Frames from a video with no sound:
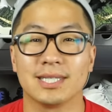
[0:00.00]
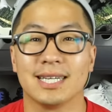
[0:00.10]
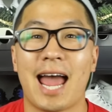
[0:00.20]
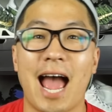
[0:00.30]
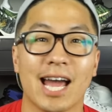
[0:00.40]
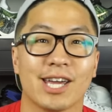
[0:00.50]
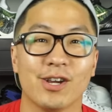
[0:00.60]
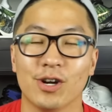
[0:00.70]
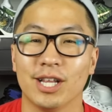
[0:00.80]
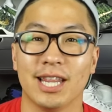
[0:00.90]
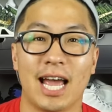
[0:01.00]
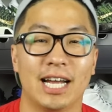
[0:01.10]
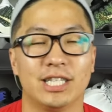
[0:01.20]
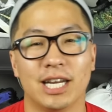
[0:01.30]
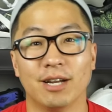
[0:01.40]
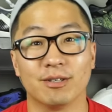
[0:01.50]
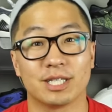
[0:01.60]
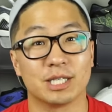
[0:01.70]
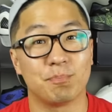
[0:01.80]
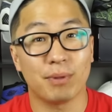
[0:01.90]
was an Acura Legend, and it was
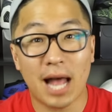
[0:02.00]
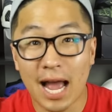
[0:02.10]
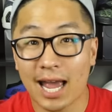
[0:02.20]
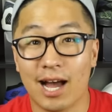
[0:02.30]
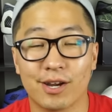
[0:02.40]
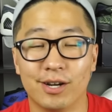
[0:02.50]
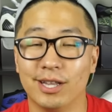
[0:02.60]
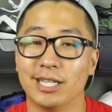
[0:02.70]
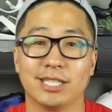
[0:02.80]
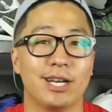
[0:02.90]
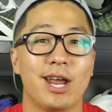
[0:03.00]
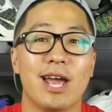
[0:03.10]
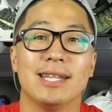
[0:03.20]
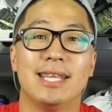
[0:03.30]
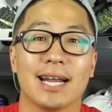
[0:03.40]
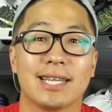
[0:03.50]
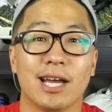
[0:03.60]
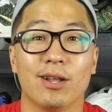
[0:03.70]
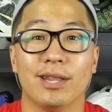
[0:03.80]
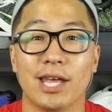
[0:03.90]
this black Acura Legend, decked
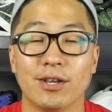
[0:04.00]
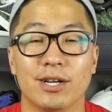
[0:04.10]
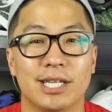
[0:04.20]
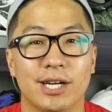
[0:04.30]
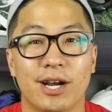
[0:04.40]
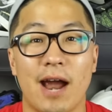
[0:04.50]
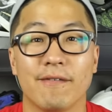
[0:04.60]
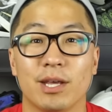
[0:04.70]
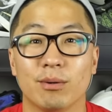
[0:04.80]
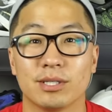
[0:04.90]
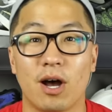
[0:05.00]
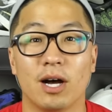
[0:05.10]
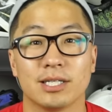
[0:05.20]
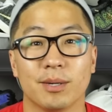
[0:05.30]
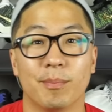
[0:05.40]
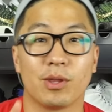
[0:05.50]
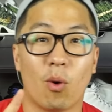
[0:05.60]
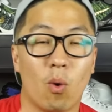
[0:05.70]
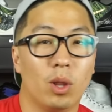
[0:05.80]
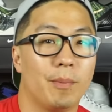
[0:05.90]
out, leather interior, everything was awesome, but the
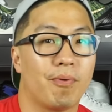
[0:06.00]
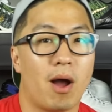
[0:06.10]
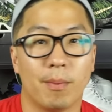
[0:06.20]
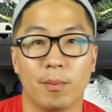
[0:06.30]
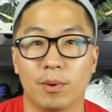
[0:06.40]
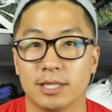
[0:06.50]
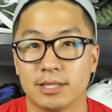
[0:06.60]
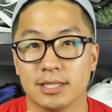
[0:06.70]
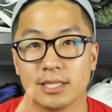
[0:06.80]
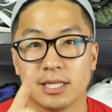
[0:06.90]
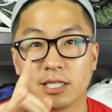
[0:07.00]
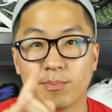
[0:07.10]
only problem was is the